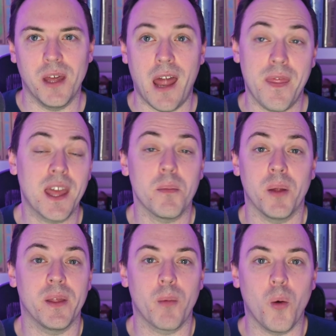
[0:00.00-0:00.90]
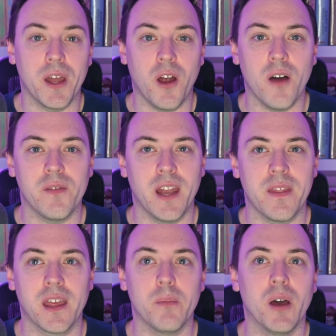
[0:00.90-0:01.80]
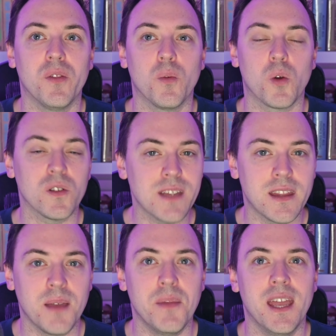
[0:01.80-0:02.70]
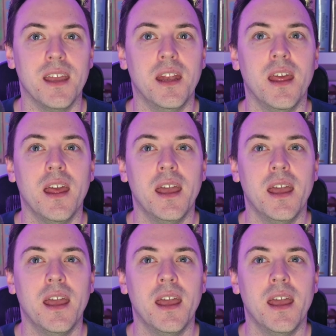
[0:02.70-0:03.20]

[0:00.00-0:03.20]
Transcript: And I think about them quite often. I think about the worlds that they made,